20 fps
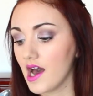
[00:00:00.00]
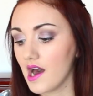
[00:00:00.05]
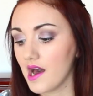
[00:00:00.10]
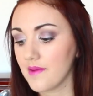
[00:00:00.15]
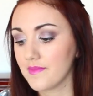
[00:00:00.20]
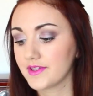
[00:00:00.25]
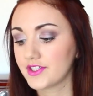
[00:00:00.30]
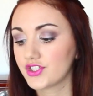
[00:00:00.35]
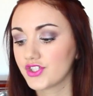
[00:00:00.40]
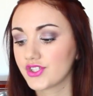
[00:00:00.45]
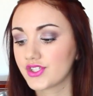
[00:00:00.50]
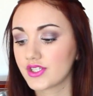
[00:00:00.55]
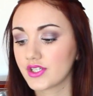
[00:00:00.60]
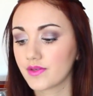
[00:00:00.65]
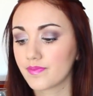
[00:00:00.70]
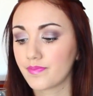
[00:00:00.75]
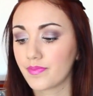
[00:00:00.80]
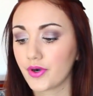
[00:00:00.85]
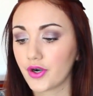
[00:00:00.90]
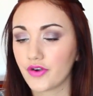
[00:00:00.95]
It's
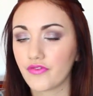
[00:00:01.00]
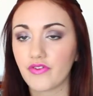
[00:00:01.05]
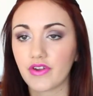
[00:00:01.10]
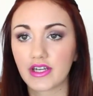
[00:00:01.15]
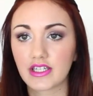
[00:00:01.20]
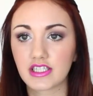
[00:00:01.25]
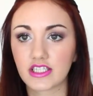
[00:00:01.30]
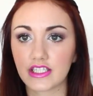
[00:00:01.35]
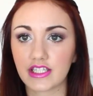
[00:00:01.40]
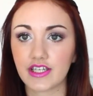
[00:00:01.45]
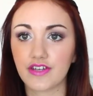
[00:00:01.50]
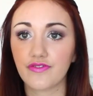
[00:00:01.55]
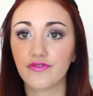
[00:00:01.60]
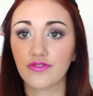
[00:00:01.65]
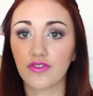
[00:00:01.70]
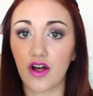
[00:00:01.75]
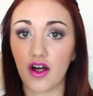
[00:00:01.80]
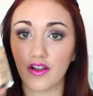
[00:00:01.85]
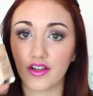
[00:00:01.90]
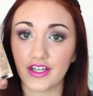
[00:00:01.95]
just a perfectly
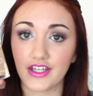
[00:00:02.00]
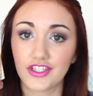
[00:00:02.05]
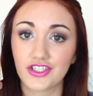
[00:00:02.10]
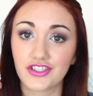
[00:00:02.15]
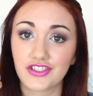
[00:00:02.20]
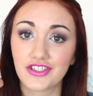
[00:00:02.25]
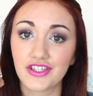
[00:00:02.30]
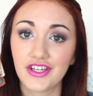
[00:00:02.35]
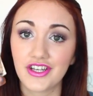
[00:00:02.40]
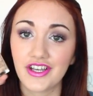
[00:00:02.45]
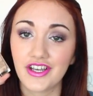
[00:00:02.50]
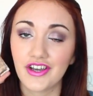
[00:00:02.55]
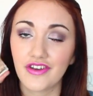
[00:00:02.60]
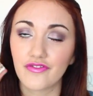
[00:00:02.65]
flawless.